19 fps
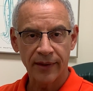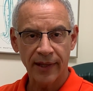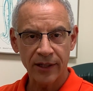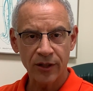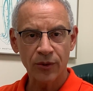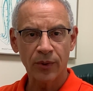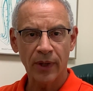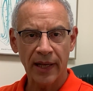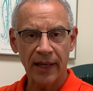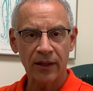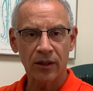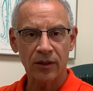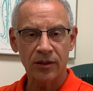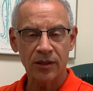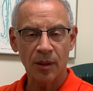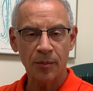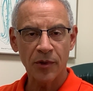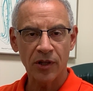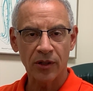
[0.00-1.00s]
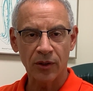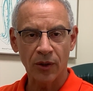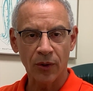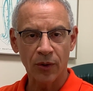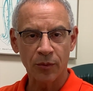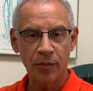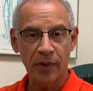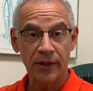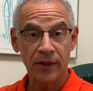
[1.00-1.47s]
They do handle some of the
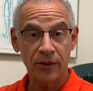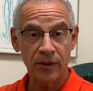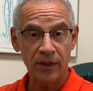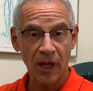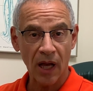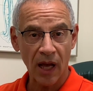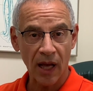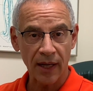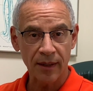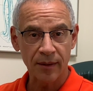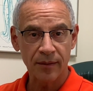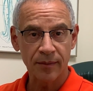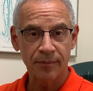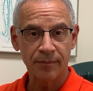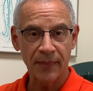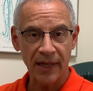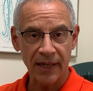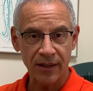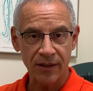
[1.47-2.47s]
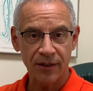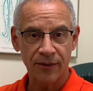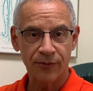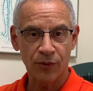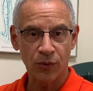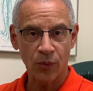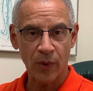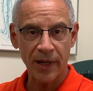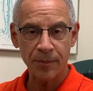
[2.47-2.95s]
load, but they're not meant
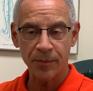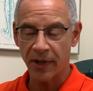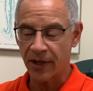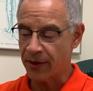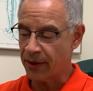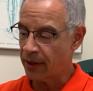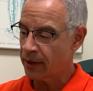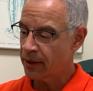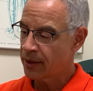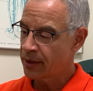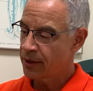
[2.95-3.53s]
for weight bearing.